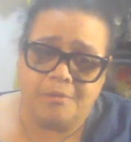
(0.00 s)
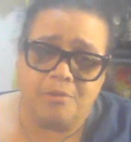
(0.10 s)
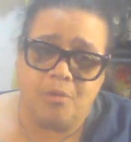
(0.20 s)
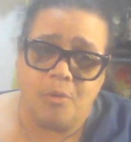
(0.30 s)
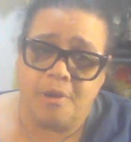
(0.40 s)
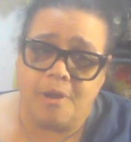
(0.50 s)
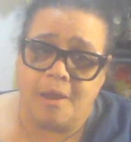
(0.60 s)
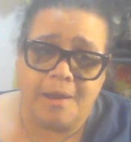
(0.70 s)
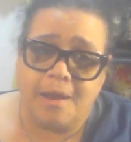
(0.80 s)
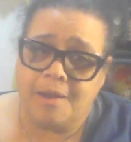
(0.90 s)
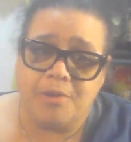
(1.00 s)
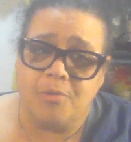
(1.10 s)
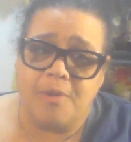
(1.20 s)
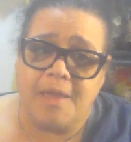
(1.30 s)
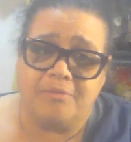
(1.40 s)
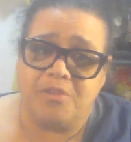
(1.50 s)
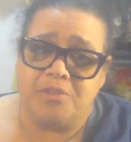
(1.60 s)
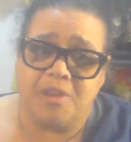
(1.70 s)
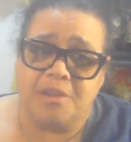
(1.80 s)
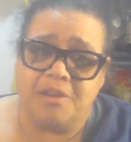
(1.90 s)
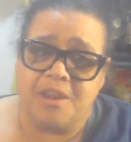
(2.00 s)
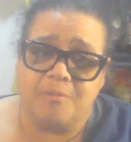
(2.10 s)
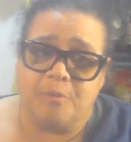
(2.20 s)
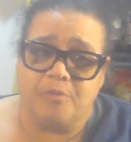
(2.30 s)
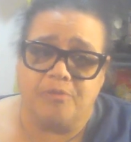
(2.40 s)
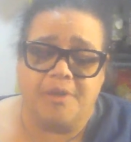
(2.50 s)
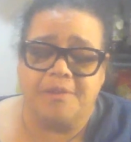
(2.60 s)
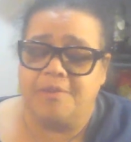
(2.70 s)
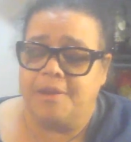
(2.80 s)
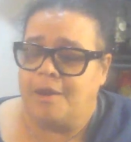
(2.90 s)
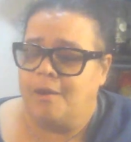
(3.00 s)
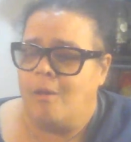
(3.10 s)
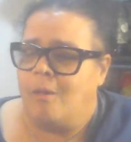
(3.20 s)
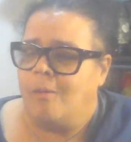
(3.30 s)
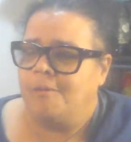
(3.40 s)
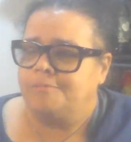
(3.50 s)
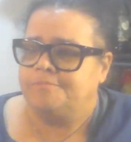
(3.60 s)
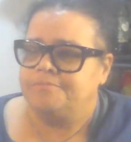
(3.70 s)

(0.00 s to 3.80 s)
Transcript: still working on it. I don't have the technique perfected at all.